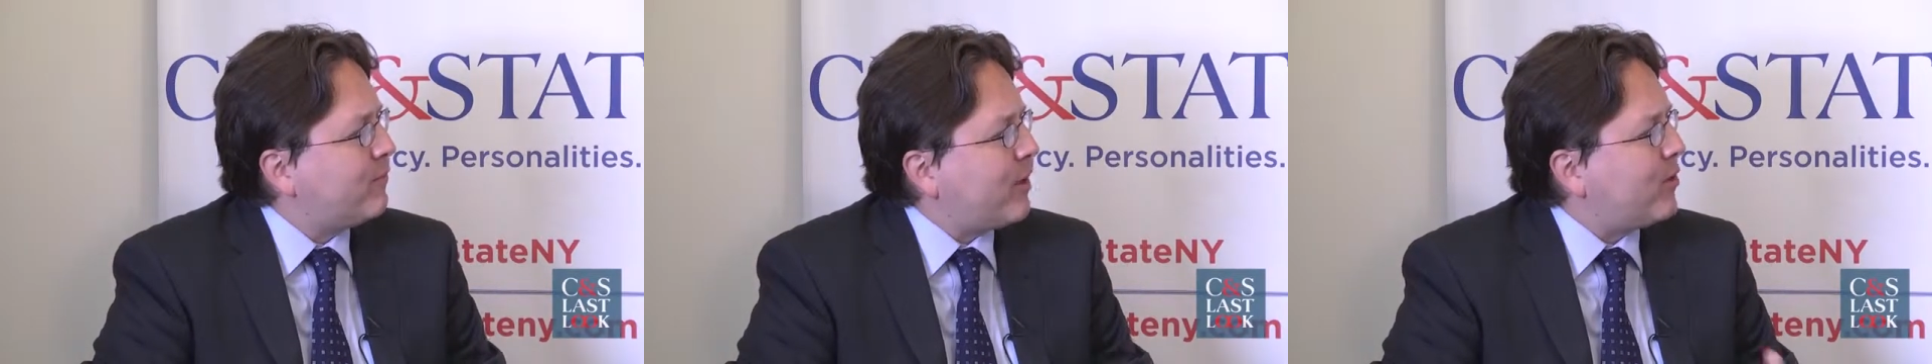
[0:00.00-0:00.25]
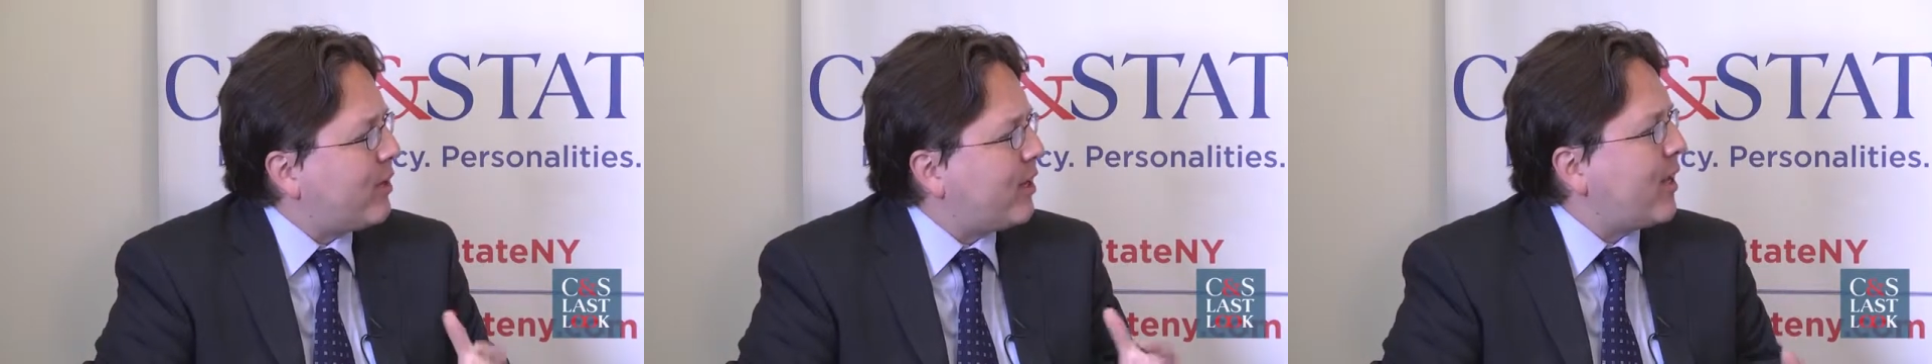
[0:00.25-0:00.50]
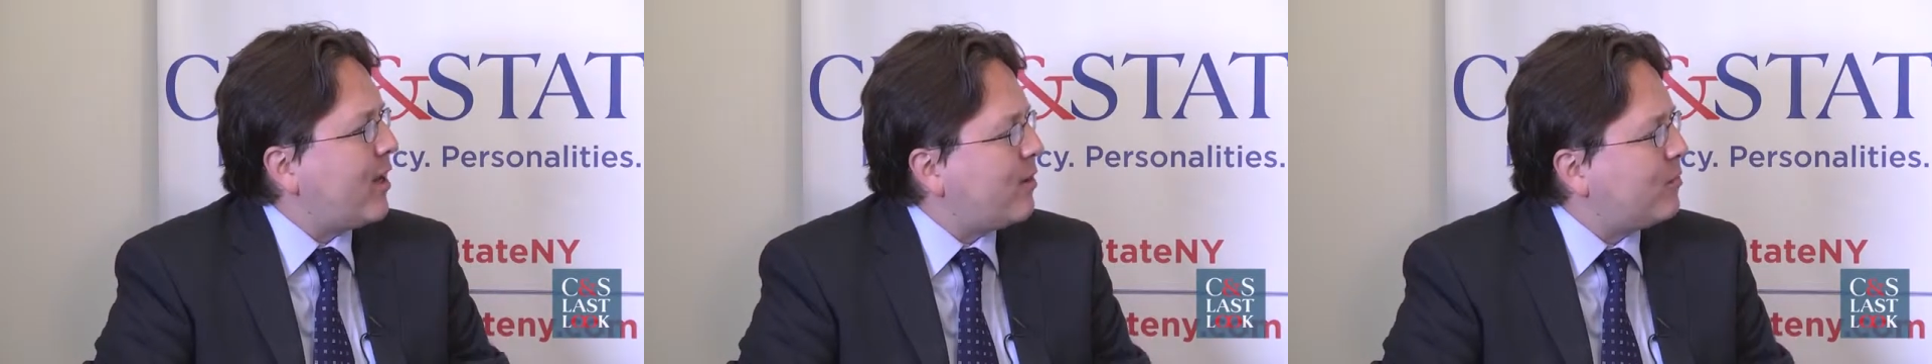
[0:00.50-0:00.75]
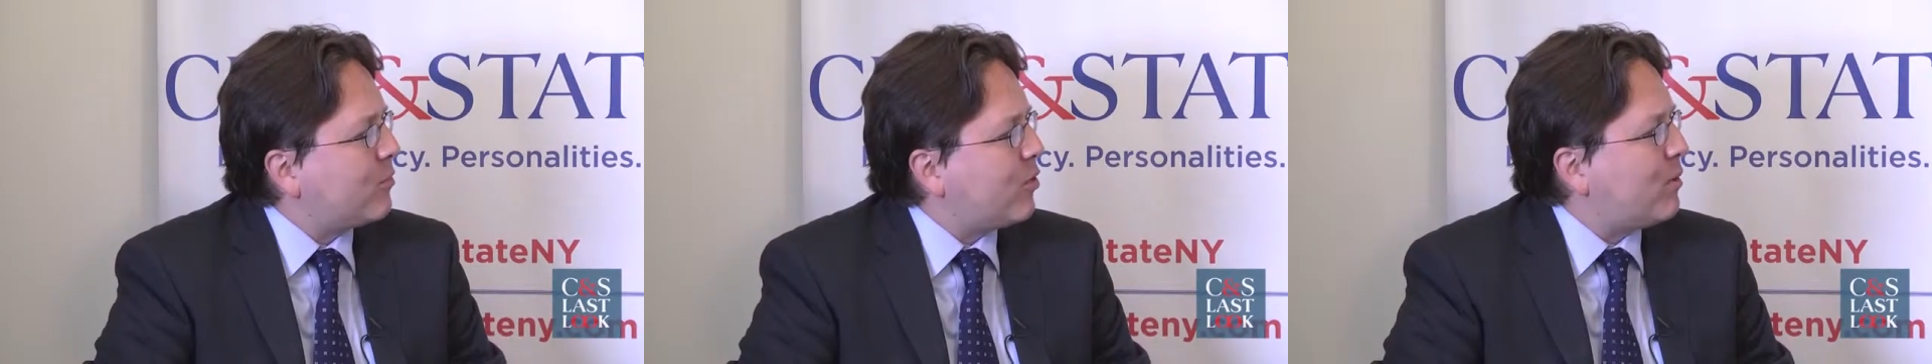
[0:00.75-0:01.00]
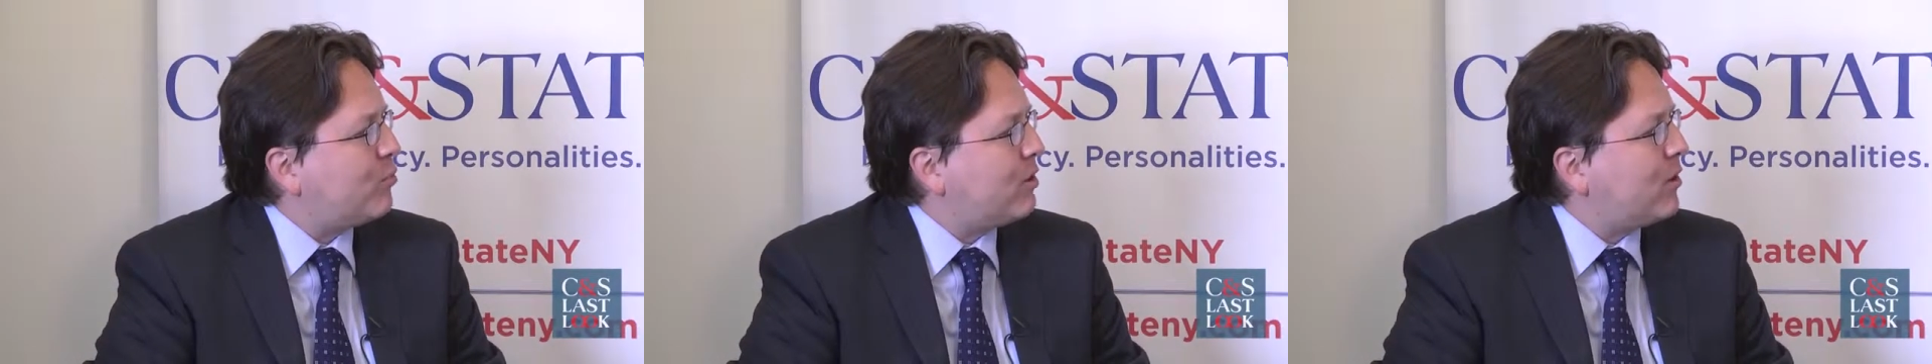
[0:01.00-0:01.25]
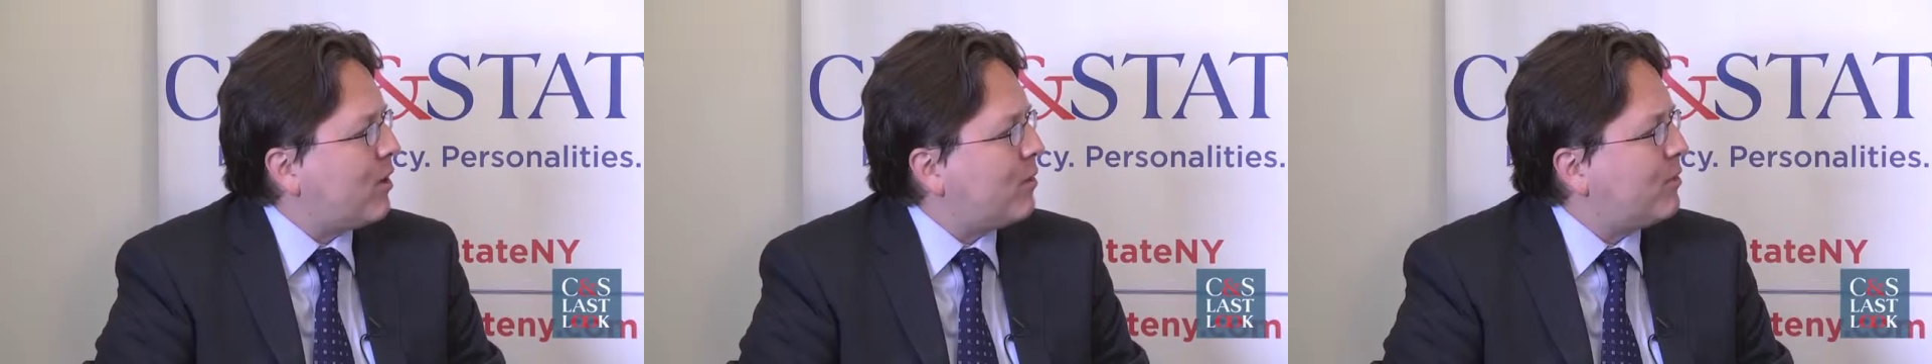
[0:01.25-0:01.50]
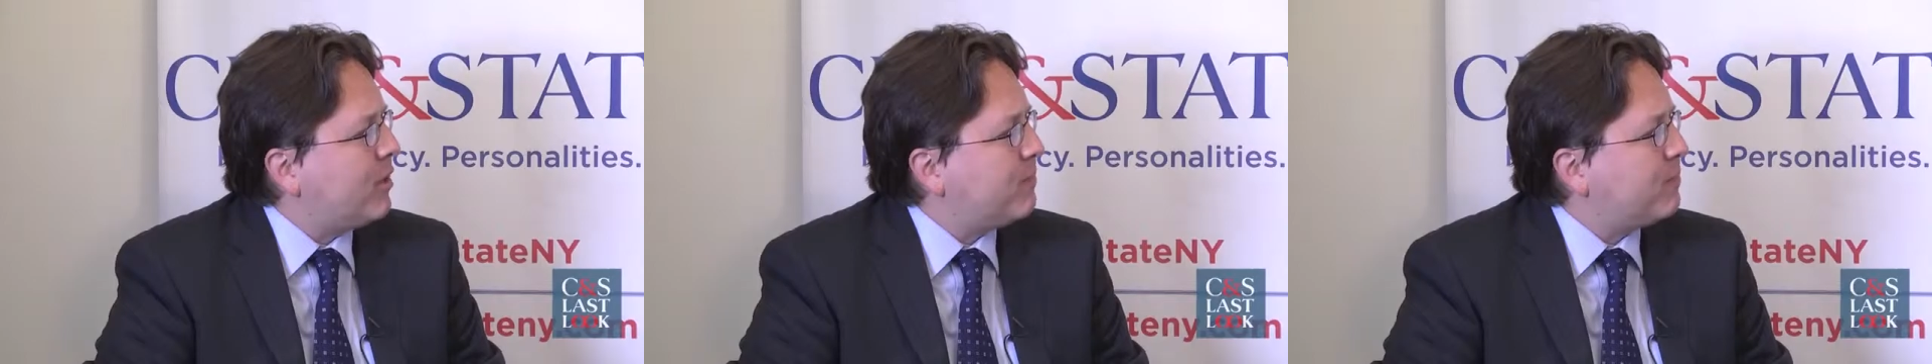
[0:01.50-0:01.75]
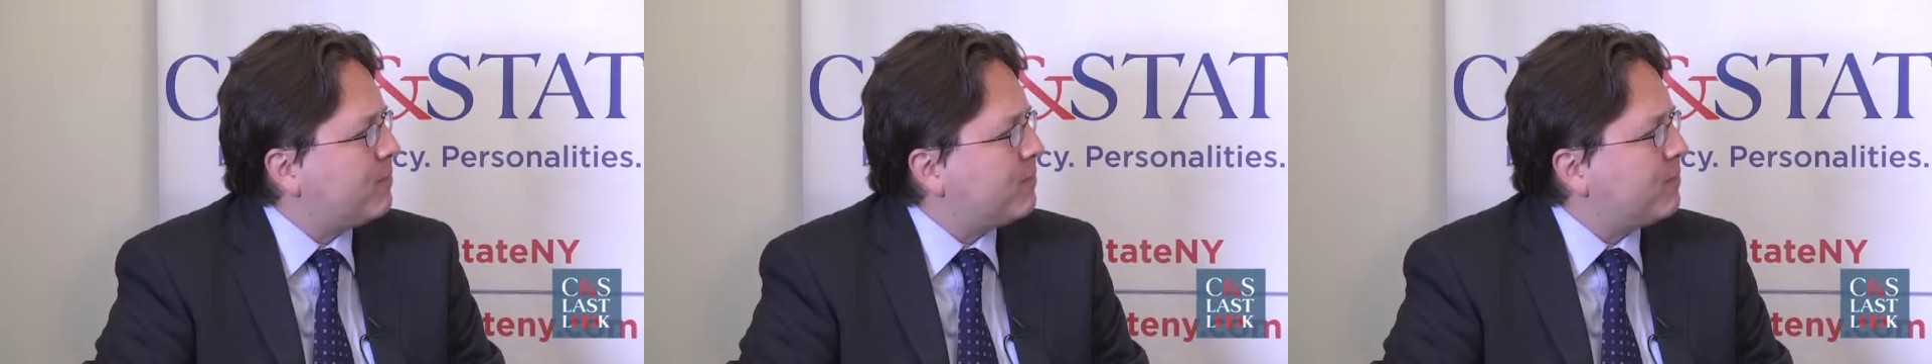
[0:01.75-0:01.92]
ferreting out corruption en masse?